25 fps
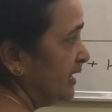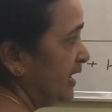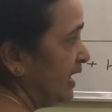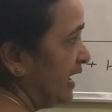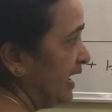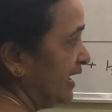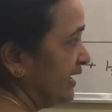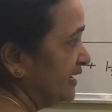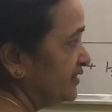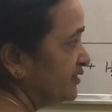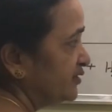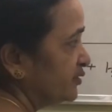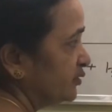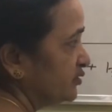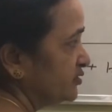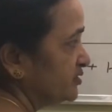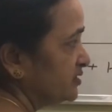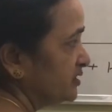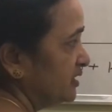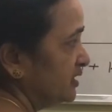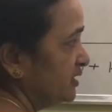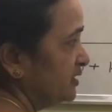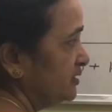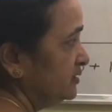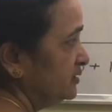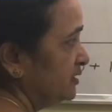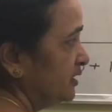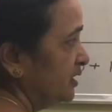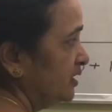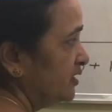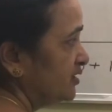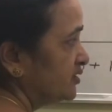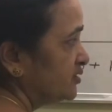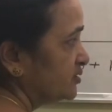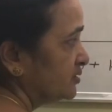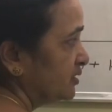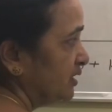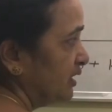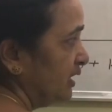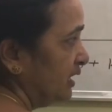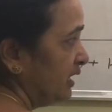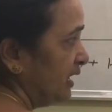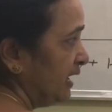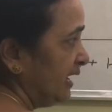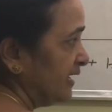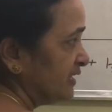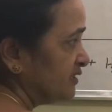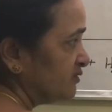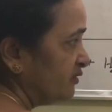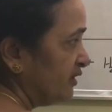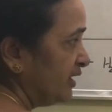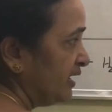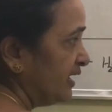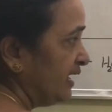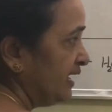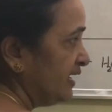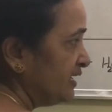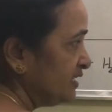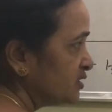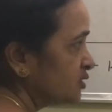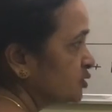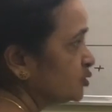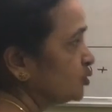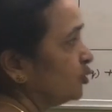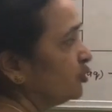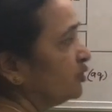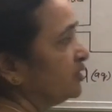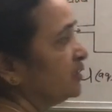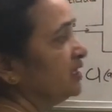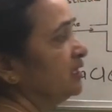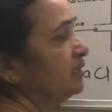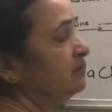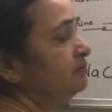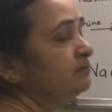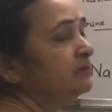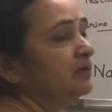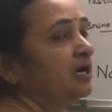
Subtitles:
hydrogen as well as sodium